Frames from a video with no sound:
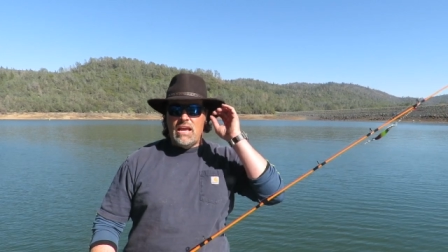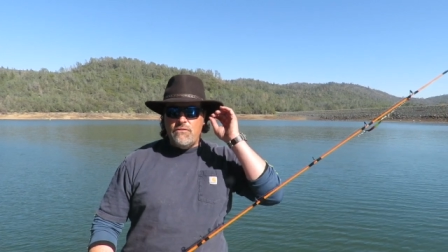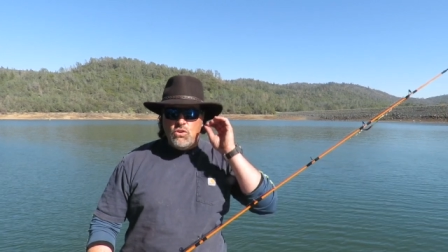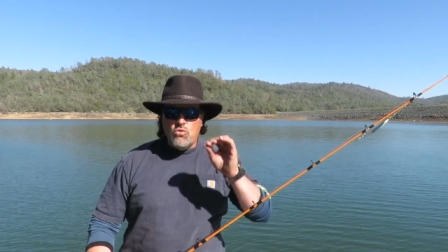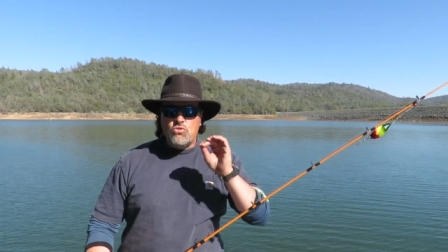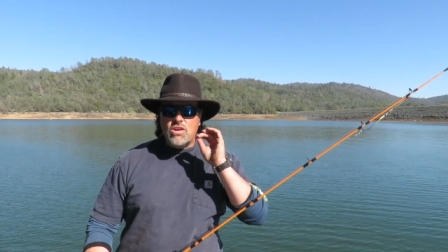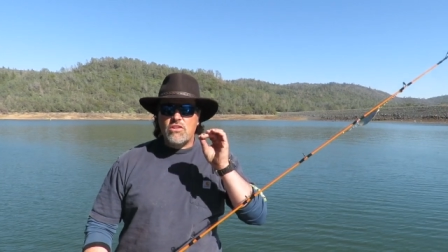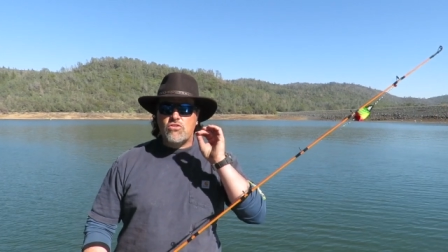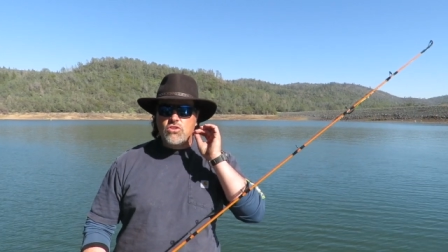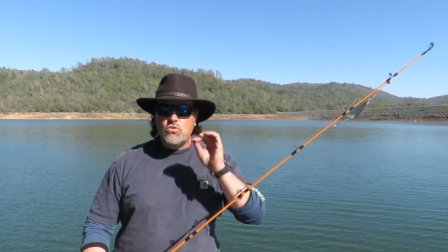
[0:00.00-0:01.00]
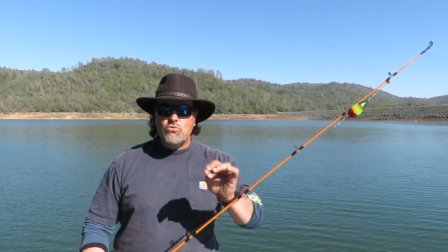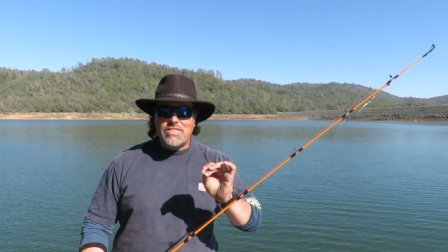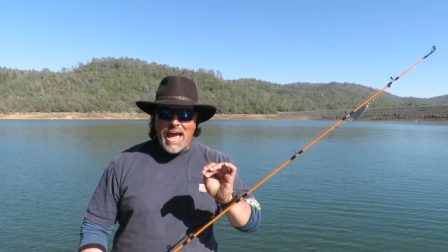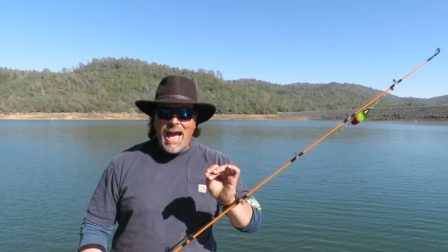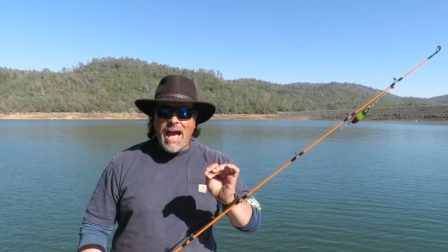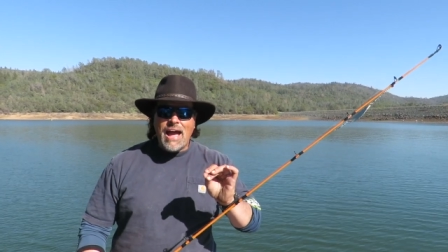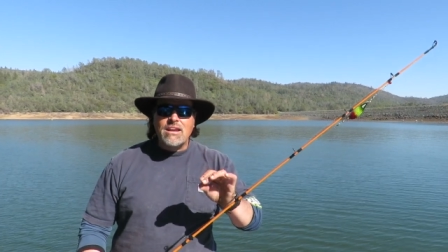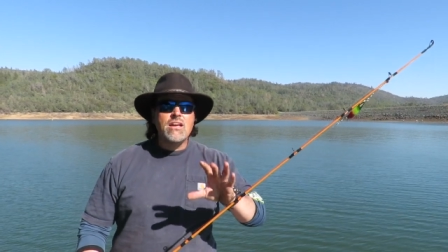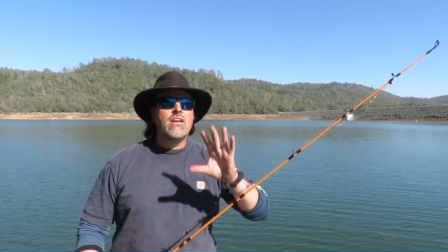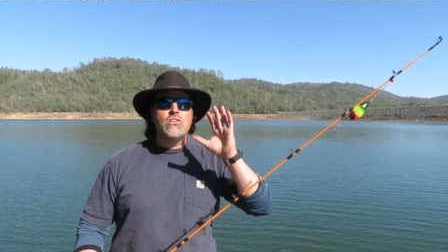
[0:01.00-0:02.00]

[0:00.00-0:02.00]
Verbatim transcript: If you just do that,